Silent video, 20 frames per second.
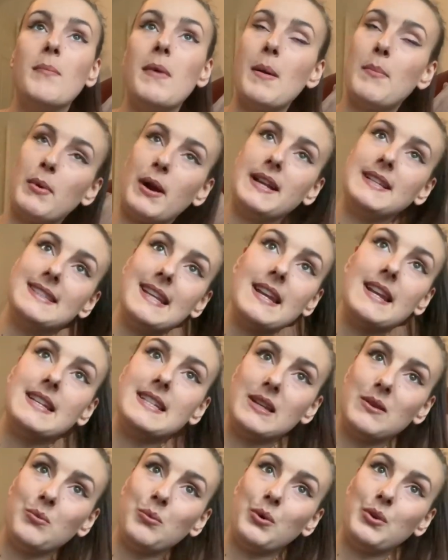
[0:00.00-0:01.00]
my brain said i
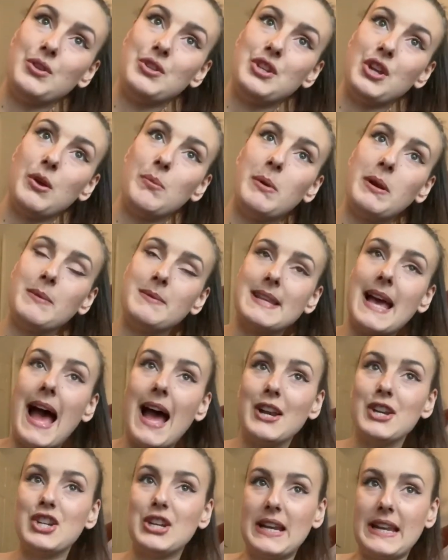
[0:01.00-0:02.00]
didn't want to but it was
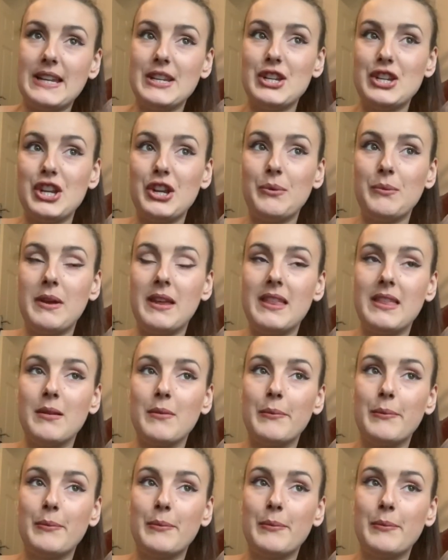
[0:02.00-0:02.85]
actually to do with